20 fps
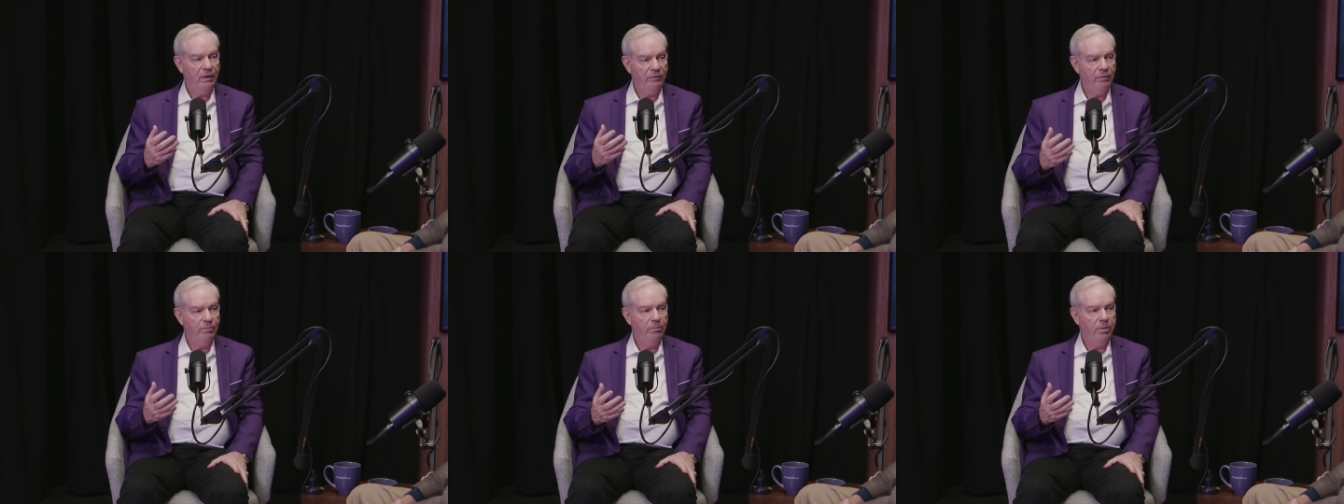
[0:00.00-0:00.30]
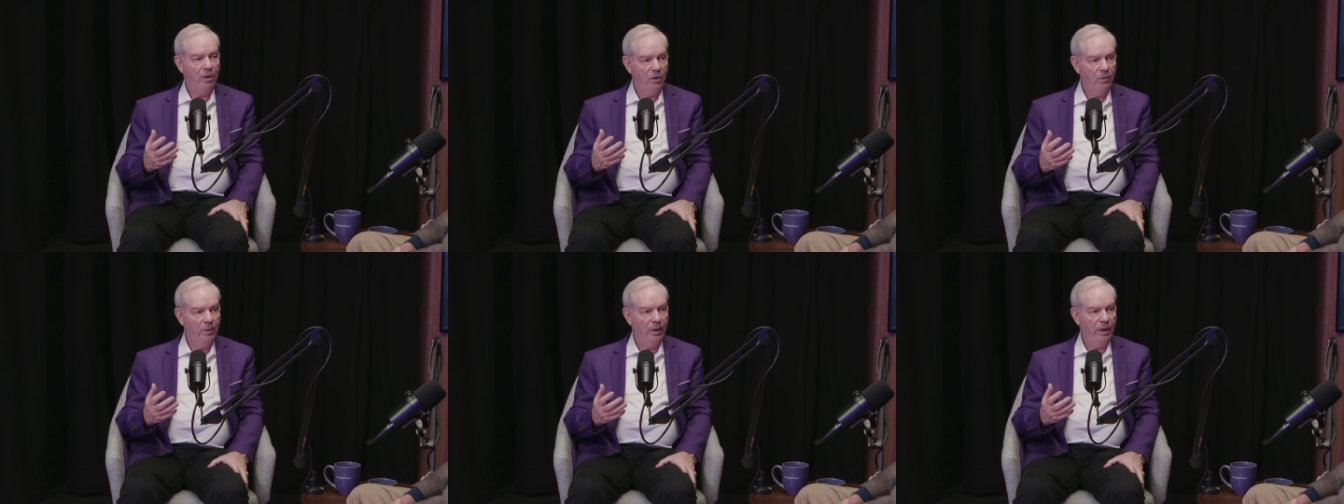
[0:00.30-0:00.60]
a
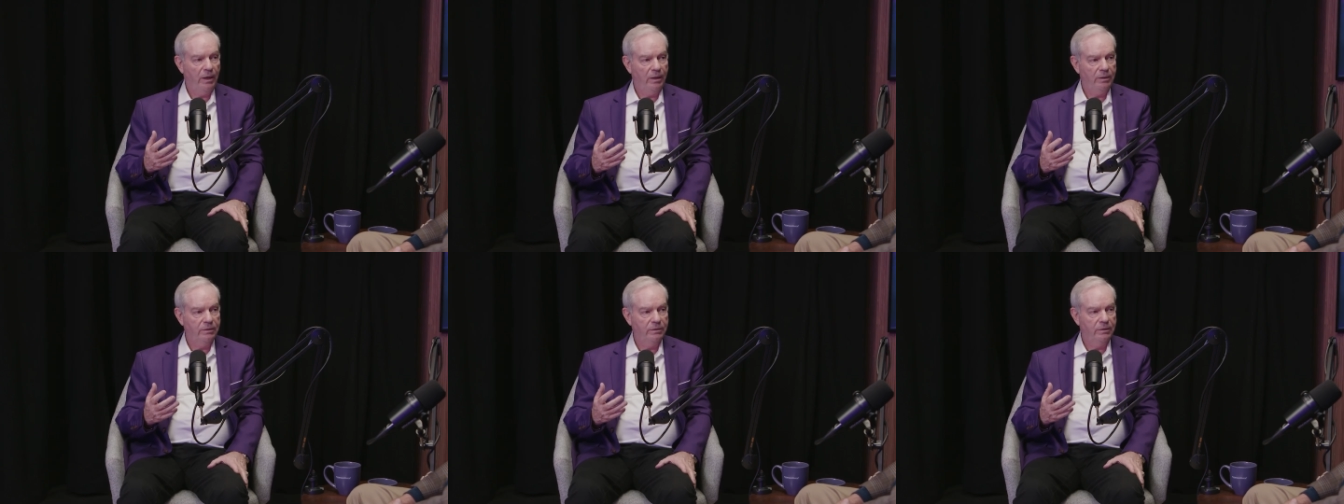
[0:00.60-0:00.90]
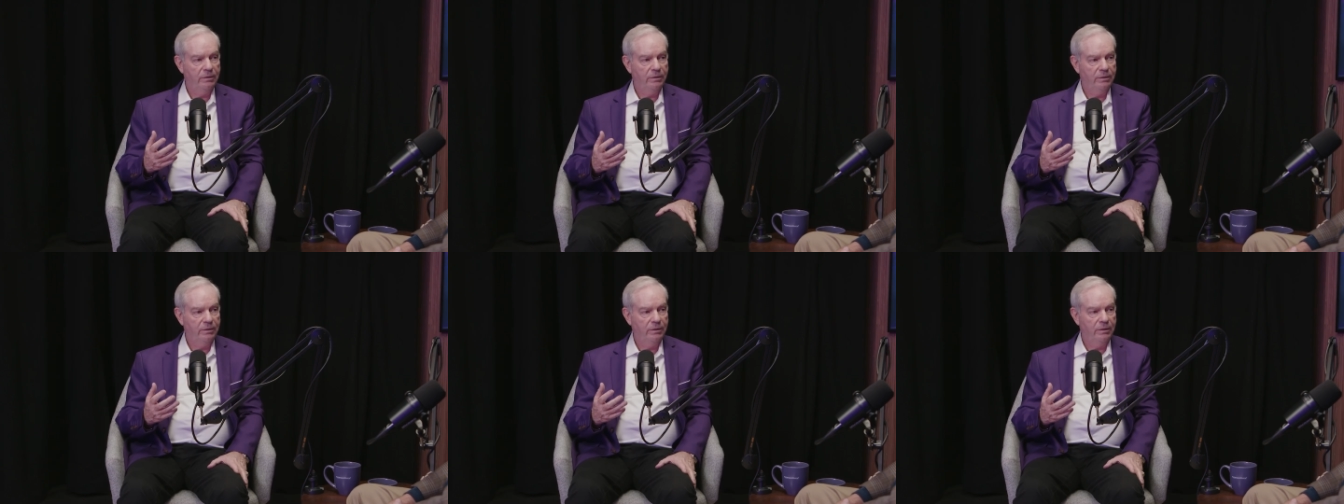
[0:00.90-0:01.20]
blowout,
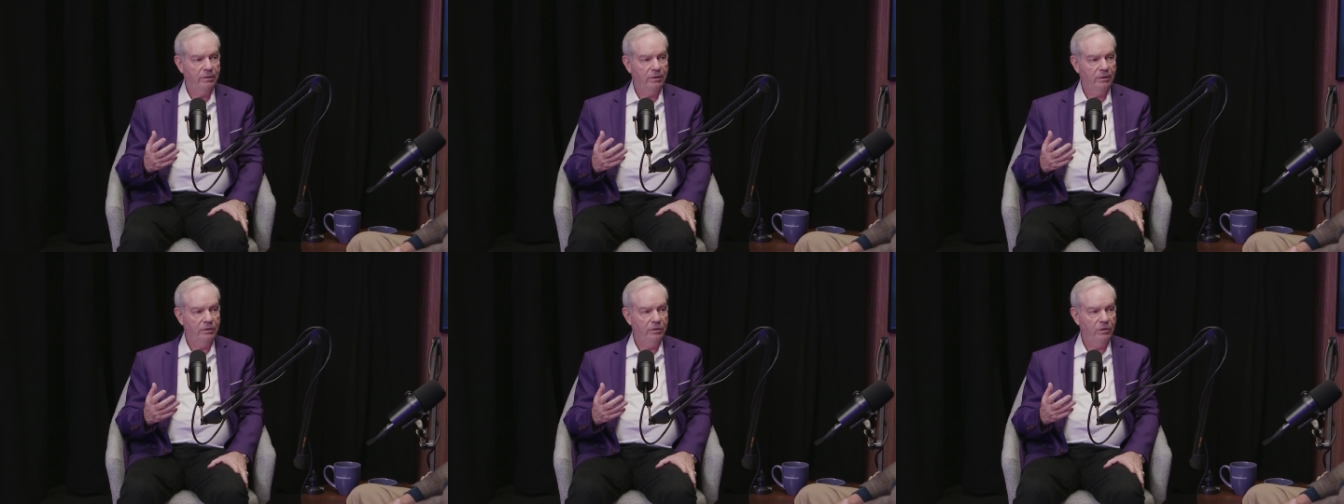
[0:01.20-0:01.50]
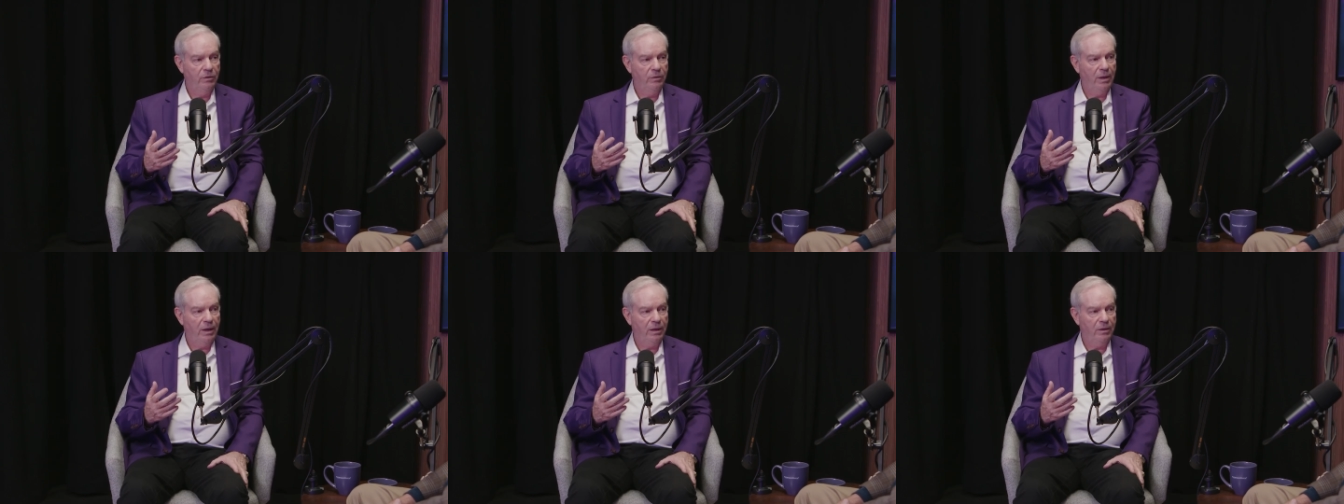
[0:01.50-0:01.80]

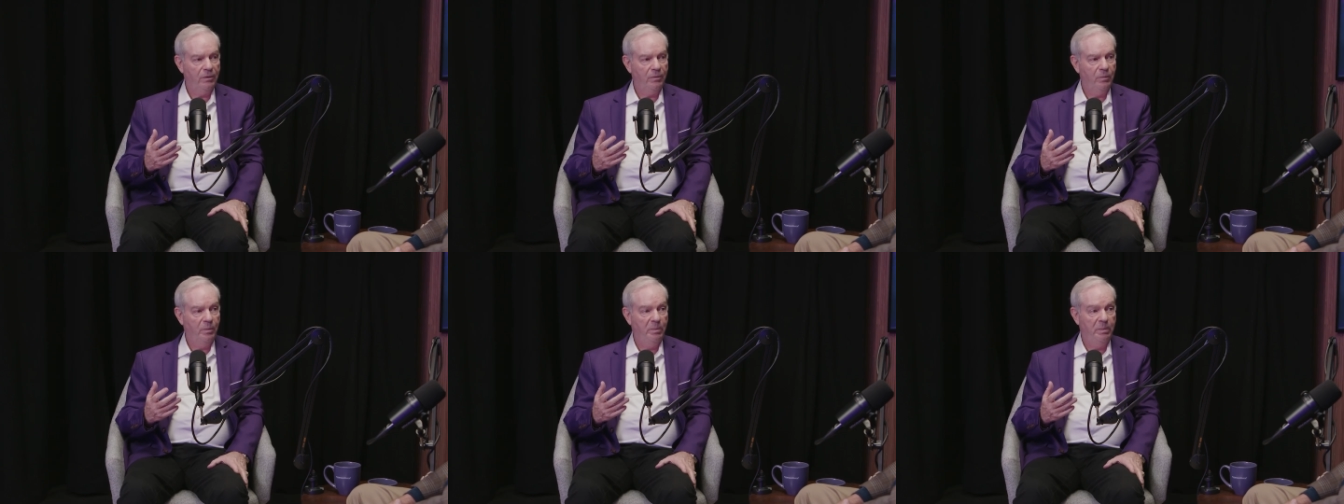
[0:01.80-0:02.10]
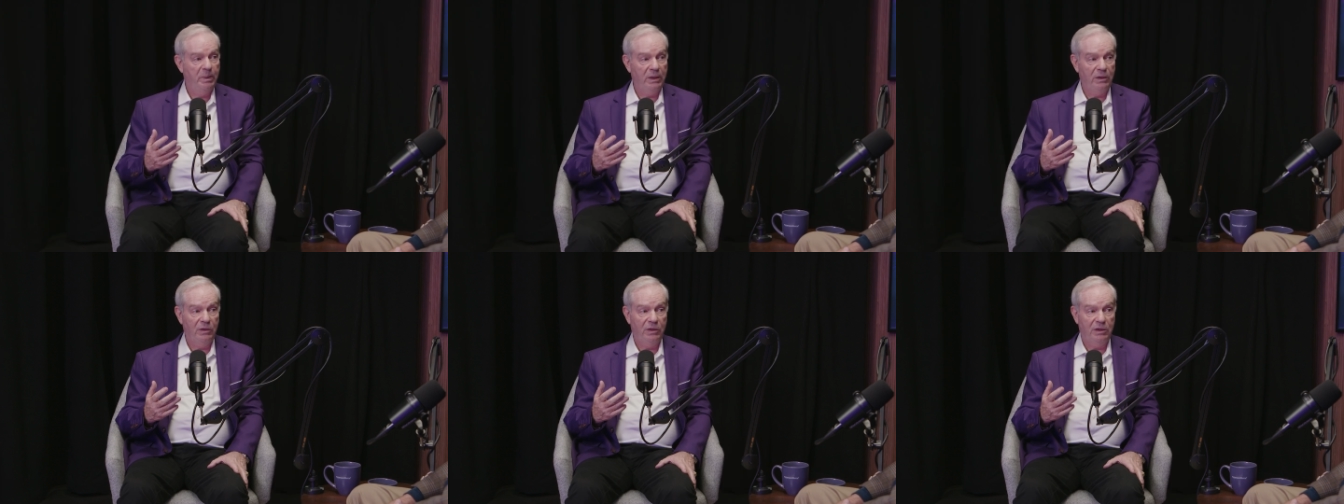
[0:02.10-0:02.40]
you got to
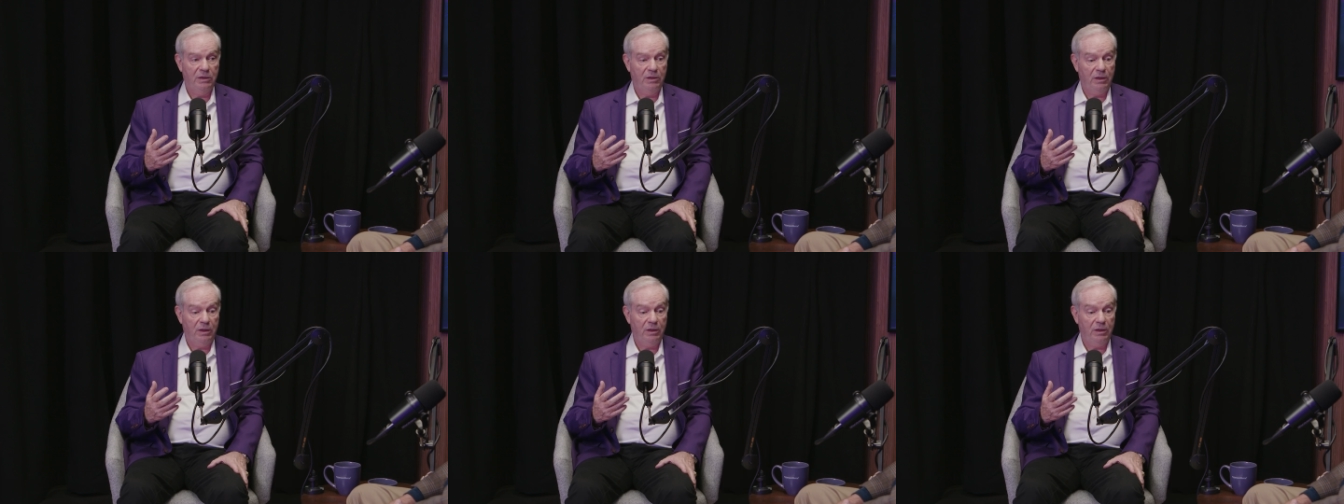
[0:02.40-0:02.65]
be